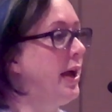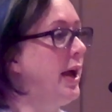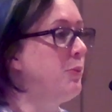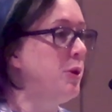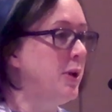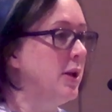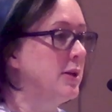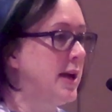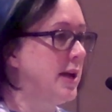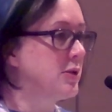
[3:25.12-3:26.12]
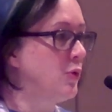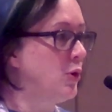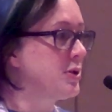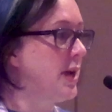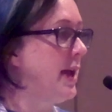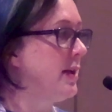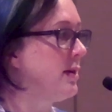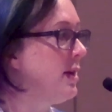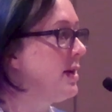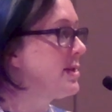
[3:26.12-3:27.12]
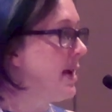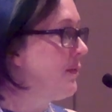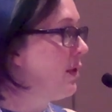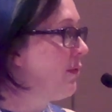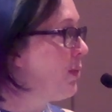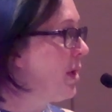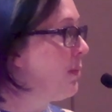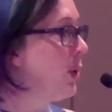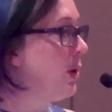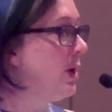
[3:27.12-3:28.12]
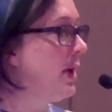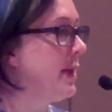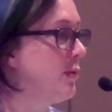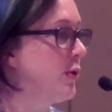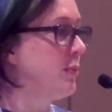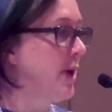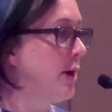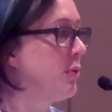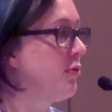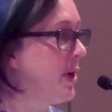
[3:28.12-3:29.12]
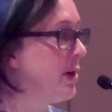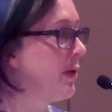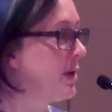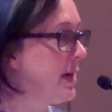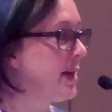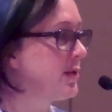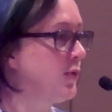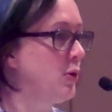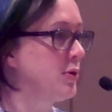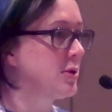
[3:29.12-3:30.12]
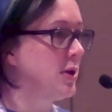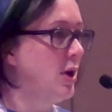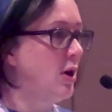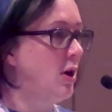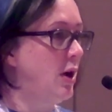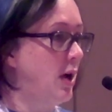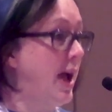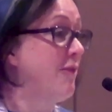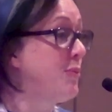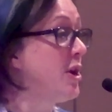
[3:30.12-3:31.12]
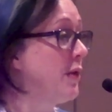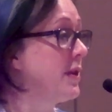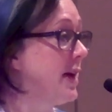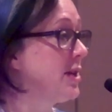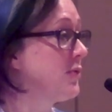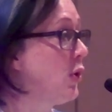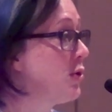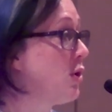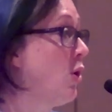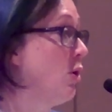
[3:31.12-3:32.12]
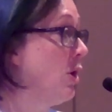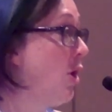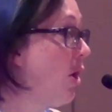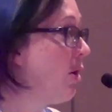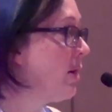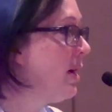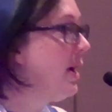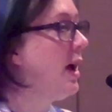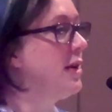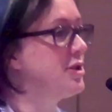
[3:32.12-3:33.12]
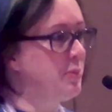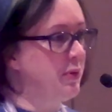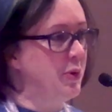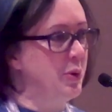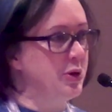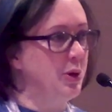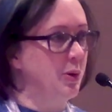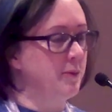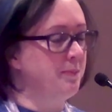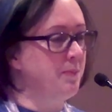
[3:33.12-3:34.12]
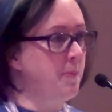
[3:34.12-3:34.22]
And we built a task force. And several of the people in the room now who've been on the task force have been on the task force all along, and some of you are newer.